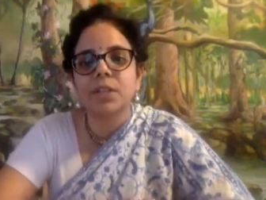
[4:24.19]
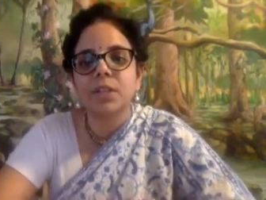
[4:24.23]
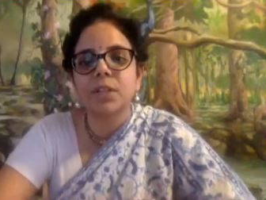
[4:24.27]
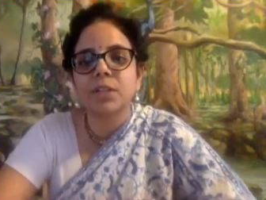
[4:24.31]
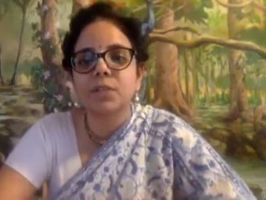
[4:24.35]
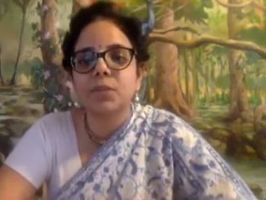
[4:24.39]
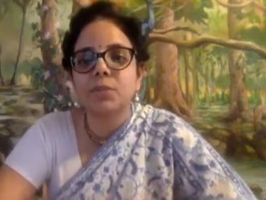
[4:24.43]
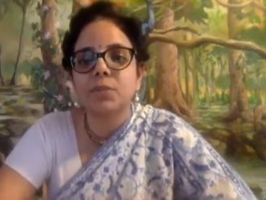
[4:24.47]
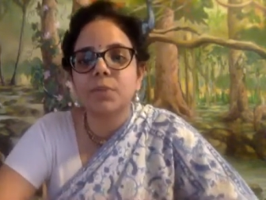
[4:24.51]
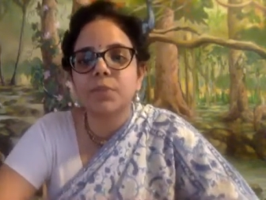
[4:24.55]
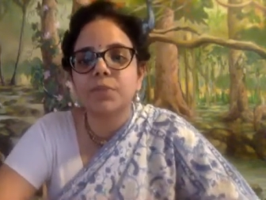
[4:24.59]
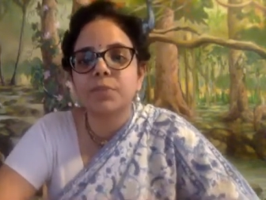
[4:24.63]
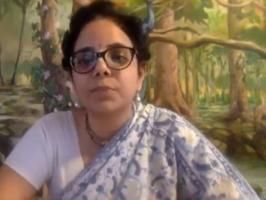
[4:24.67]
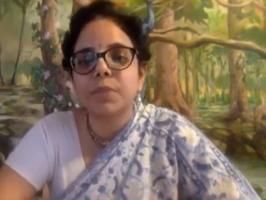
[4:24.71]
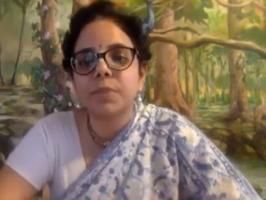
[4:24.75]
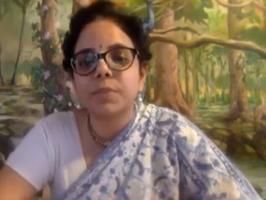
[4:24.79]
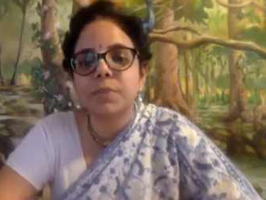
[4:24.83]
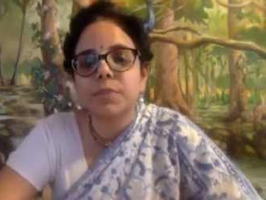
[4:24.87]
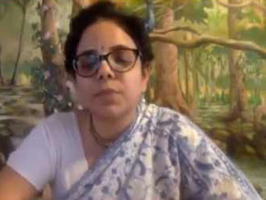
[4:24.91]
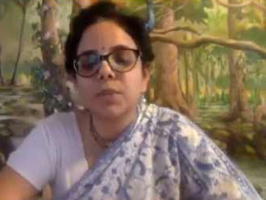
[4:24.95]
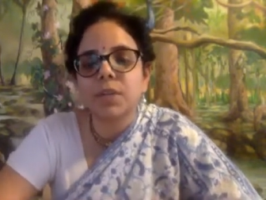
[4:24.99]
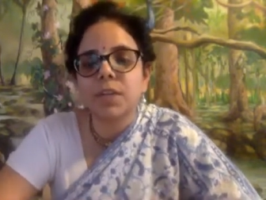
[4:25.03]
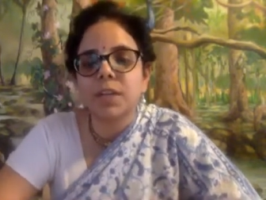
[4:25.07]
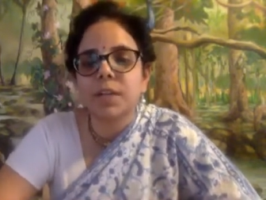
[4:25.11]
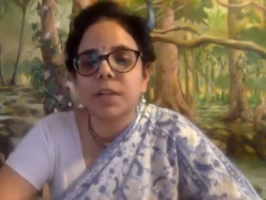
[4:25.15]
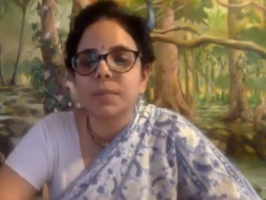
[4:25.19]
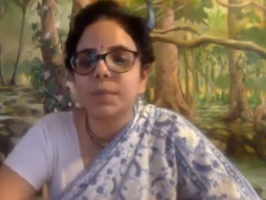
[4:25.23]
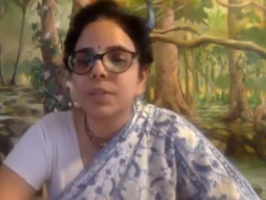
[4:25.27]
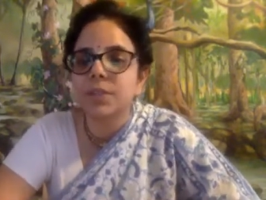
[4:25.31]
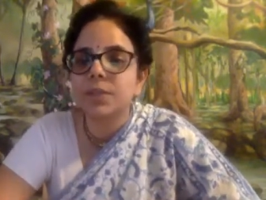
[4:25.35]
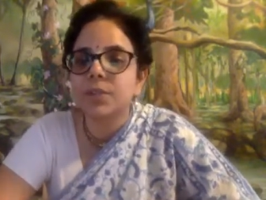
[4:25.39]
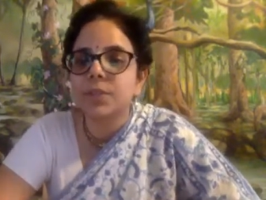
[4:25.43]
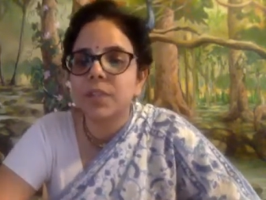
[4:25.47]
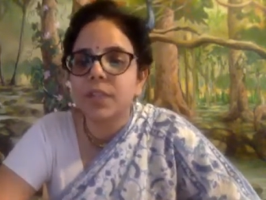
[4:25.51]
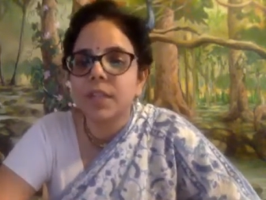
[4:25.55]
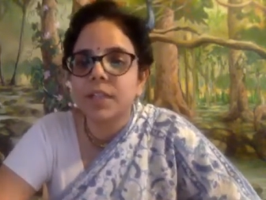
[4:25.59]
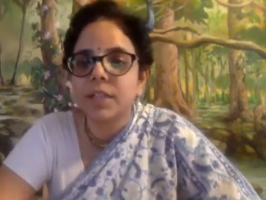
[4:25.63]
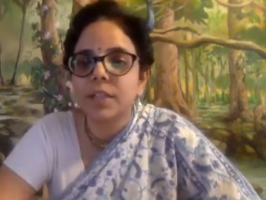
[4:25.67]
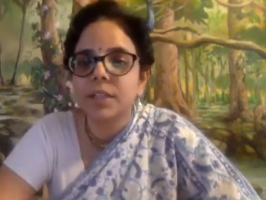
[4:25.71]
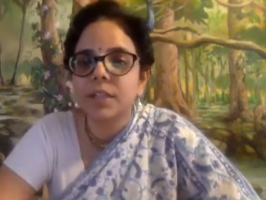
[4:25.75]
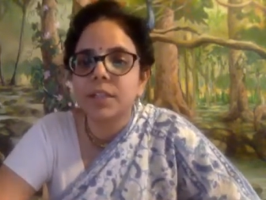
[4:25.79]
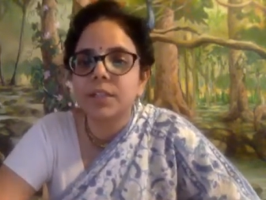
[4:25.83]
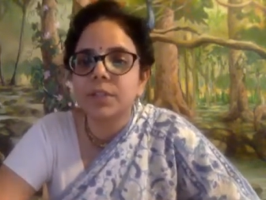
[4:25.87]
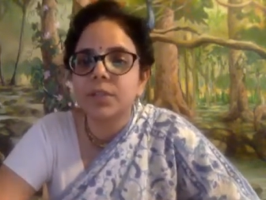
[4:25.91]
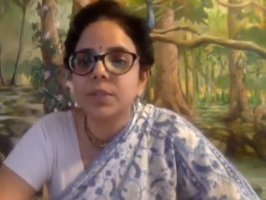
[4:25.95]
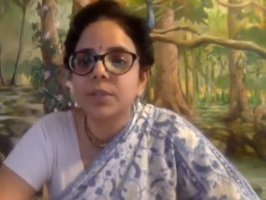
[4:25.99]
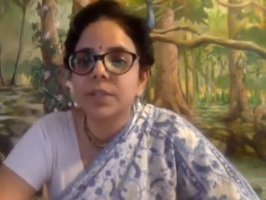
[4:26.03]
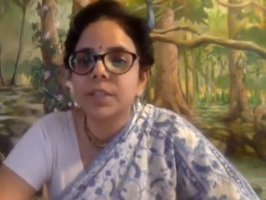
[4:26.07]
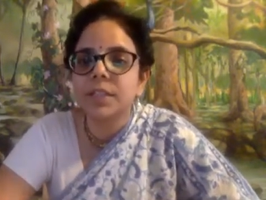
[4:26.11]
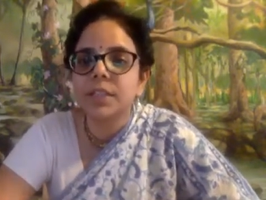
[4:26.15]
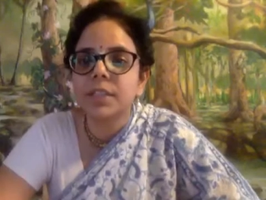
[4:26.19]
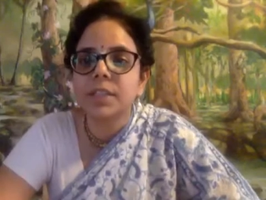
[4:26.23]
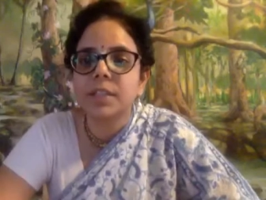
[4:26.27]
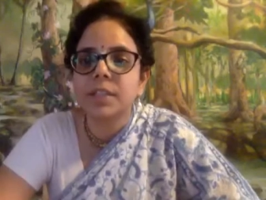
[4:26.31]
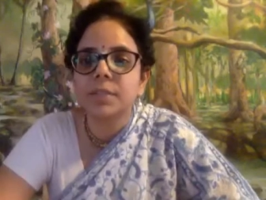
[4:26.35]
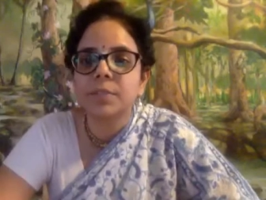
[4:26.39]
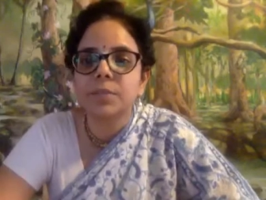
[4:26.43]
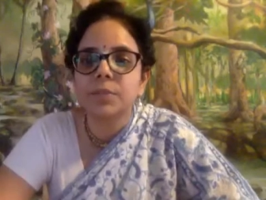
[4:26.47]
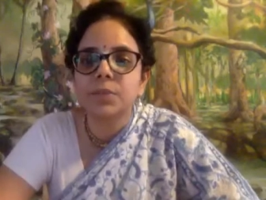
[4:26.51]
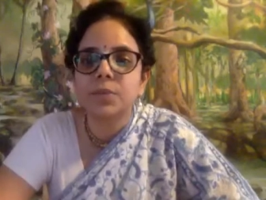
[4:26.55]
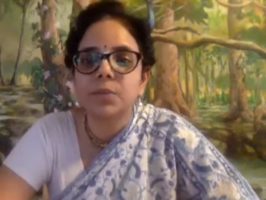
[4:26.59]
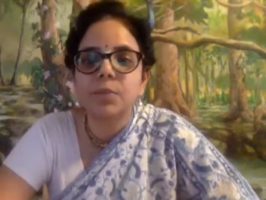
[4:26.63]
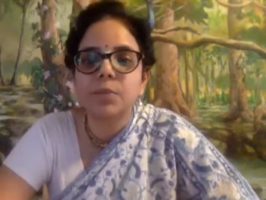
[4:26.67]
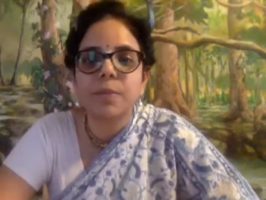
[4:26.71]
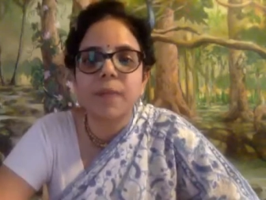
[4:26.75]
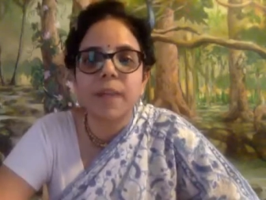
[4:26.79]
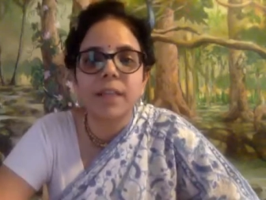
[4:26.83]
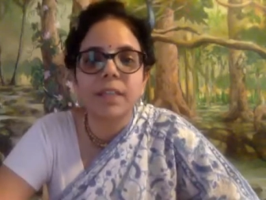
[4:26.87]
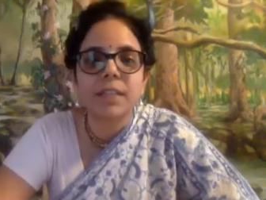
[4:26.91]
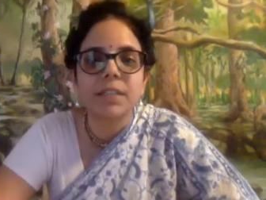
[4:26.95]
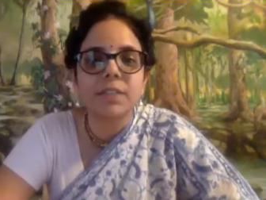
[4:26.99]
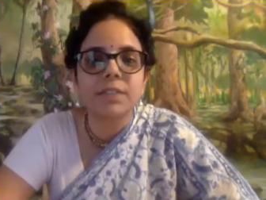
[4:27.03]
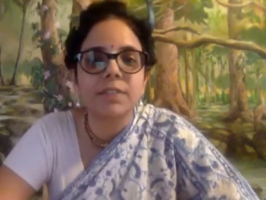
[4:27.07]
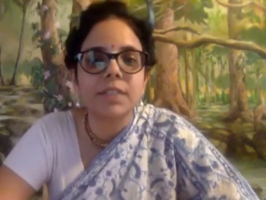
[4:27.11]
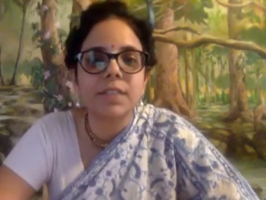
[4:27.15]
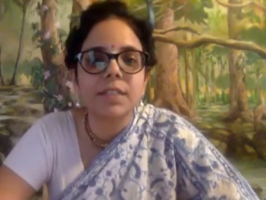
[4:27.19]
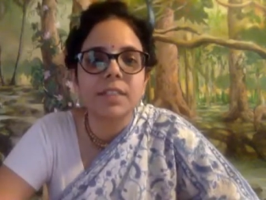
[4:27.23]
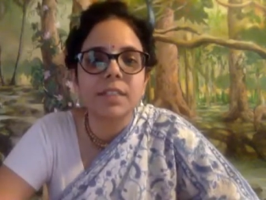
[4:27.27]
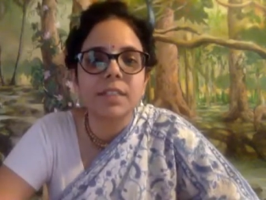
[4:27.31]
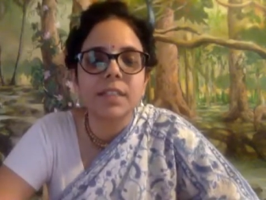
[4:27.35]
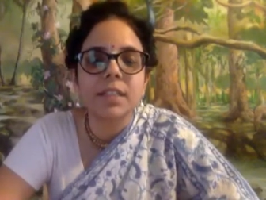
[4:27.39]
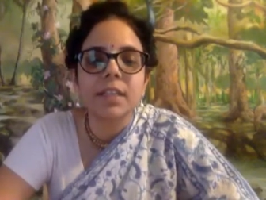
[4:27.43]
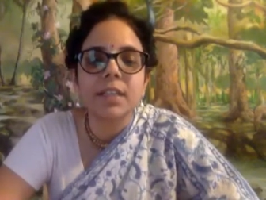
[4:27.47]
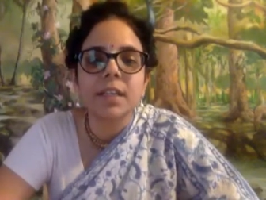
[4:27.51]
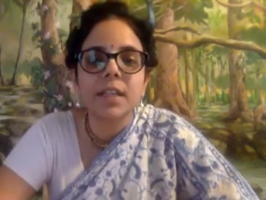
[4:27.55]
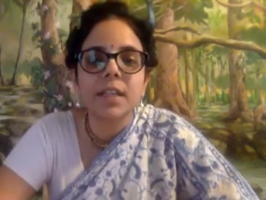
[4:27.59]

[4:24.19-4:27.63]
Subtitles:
a group of people who are coming together doing some group activity,